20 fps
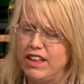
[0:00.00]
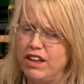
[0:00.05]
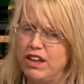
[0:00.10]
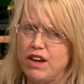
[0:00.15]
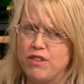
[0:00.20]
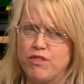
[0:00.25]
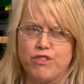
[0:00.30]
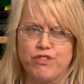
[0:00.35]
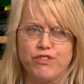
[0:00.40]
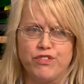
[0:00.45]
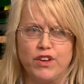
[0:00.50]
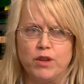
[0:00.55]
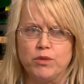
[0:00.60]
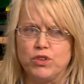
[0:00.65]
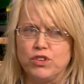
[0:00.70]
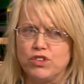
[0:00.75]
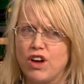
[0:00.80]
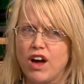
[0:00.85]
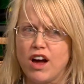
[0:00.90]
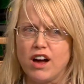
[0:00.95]
that you ever
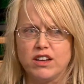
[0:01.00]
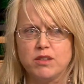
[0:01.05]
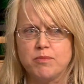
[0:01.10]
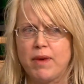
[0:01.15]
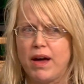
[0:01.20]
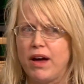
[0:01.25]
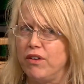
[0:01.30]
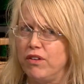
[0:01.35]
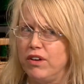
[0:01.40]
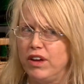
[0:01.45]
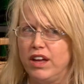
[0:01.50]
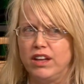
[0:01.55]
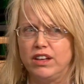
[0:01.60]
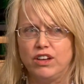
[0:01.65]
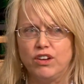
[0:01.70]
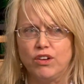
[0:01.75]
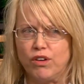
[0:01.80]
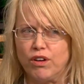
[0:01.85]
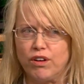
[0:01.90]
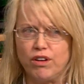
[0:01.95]
filmed or talked about
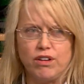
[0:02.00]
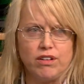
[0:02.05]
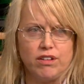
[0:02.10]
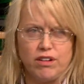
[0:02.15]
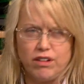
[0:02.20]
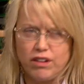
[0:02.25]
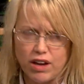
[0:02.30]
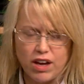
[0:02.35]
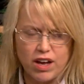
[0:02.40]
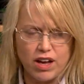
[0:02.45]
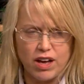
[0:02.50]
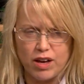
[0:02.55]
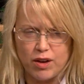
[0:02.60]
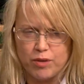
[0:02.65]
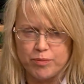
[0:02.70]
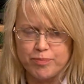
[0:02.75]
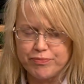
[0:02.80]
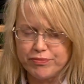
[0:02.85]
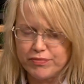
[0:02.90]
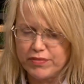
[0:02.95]
in your
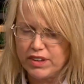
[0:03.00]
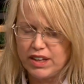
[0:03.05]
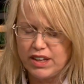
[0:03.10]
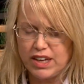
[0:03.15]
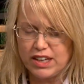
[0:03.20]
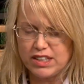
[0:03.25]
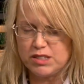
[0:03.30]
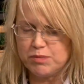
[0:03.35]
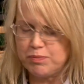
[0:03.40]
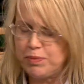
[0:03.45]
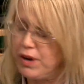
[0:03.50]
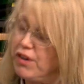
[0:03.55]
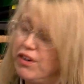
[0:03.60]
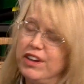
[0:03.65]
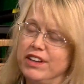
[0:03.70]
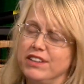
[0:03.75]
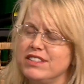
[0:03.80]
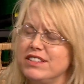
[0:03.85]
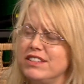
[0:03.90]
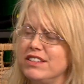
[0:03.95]

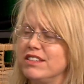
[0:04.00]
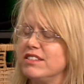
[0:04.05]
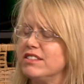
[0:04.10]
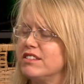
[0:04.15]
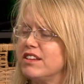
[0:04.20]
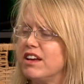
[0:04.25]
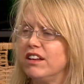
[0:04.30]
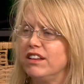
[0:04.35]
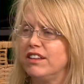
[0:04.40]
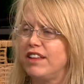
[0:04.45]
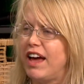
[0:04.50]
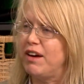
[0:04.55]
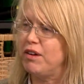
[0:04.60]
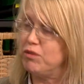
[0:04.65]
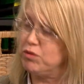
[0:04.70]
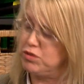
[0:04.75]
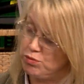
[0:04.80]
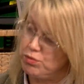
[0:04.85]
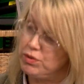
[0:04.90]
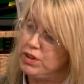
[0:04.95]
experiences
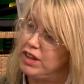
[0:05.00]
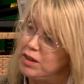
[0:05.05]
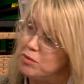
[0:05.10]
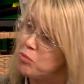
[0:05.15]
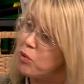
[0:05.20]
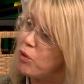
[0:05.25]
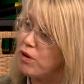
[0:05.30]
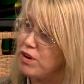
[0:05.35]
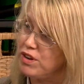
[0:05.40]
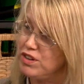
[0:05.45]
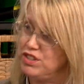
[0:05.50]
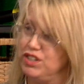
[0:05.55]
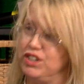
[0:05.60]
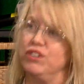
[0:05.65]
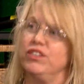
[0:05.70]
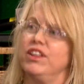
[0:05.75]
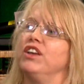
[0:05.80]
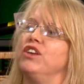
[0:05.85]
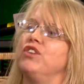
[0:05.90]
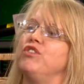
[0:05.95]
that was really important to
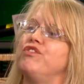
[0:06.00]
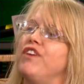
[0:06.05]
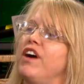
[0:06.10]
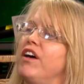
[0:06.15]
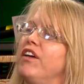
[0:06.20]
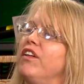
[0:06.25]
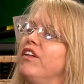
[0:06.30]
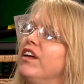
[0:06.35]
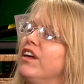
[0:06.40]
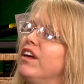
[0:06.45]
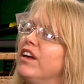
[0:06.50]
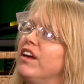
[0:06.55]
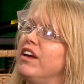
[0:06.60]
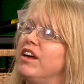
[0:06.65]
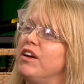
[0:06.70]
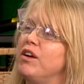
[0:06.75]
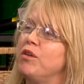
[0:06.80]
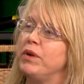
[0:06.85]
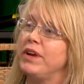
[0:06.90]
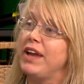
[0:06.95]
you, that you felt
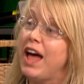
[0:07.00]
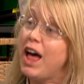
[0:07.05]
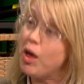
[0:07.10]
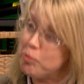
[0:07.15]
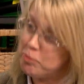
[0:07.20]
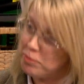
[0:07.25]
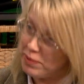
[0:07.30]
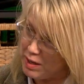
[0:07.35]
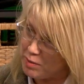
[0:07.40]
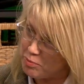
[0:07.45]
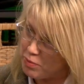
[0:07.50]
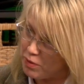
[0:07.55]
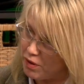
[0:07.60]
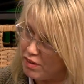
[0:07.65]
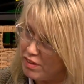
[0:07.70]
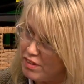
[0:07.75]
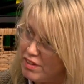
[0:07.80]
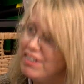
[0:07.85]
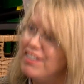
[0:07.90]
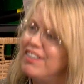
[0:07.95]
would help
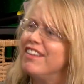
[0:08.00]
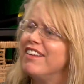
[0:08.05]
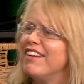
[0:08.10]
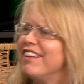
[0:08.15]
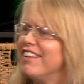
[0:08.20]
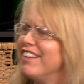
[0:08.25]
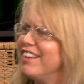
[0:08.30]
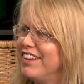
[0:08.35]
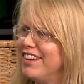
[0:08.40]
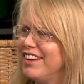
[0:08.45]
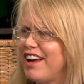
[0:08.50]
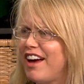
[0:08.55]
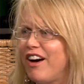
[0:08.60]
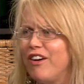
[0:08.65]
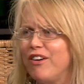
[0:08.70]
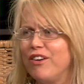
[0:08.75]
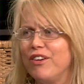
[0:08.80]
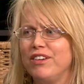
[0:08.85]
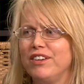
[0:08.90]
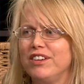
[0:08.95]
people, you
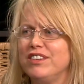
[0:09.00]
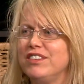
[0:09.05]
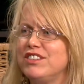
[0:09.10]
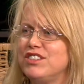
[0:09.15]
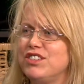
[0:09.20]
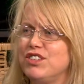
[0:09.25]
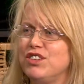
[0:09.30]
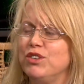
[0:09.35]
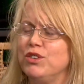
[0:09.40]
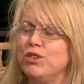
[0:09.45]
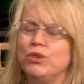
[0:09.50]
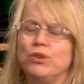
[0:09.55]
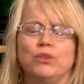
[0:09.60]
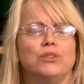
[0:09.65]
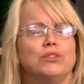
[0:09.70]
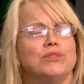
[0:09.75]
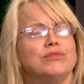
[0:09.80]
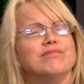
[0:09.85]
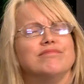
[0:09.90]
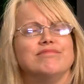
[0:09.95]
know,
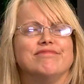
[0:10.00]
to